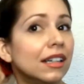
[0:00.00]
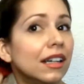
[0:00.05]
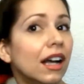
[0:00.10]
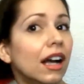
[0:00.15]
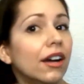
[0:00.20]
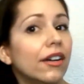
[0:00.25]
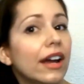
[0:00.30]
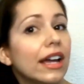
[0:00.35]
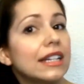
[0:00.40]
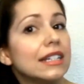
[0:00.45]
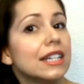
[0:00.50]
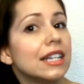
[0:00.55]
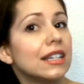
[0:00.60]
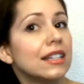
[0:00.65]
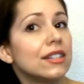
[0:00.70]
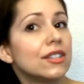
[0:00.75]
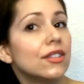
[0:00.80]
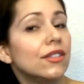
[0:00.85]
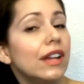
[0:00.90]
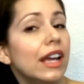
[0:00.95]
All right,
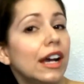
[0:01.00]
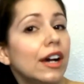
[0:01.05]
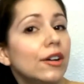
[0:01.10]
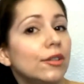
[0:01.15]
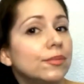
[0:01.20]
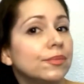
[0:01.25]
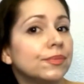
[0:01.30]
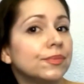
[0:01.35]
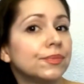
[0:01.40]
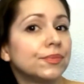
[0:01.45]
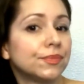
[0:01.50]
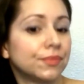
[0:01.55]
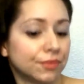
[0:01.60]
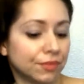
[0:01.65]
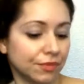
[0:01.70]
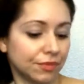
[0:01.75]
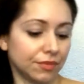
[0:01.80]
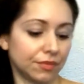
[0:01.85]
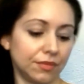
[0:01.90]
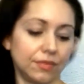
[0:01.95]
so now
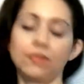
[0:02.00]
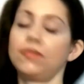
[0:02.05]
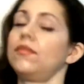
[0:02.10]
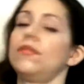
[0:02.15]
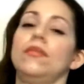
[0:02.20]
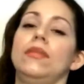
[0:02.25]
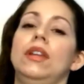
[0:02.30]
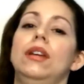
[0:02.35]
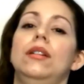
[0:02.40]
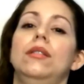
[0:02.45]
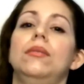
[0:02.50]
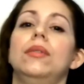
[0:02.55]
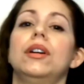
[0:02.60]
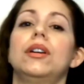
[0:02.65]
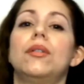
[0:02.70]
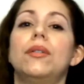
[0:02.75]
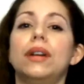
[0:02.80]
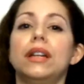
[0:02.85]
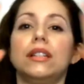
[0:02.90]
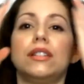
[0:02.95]
we're
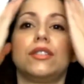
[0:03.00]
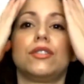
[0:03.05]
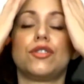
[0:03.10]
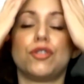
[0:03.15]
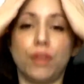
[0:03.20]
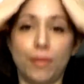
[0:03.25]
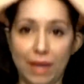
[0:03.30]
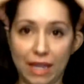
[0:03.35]
going to trim